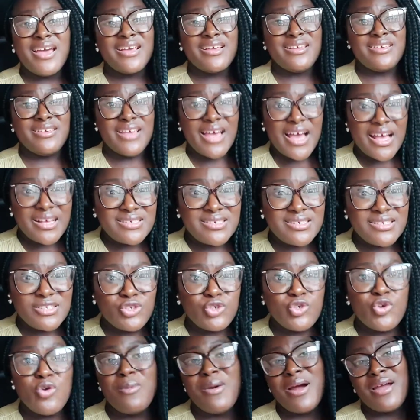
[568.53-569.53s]
yes,
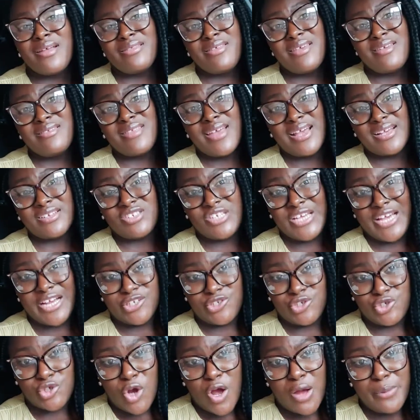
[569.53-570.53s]
you might think that it's their
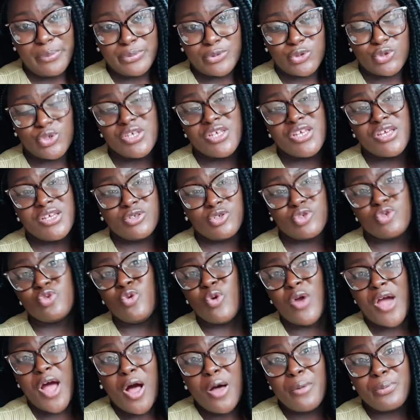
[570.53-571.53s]
job
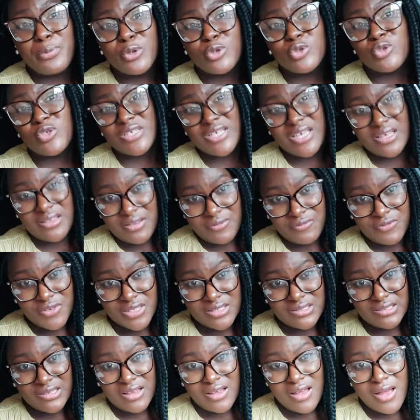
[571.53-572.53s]
to help you to get the
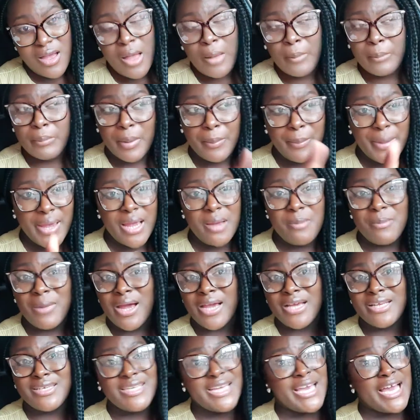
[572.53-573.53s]
visa, but bear in
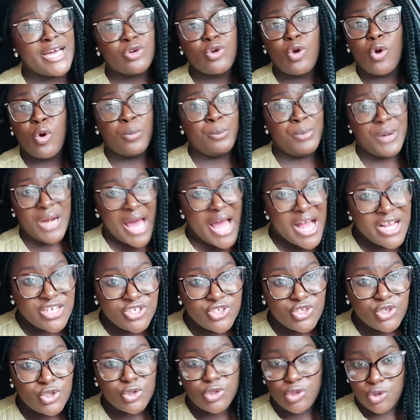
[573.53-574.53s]
mind, they are not
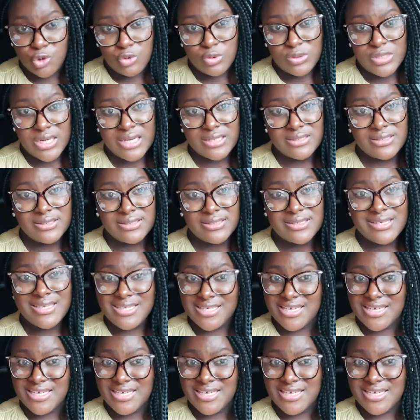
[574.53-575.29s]
obliged to do that.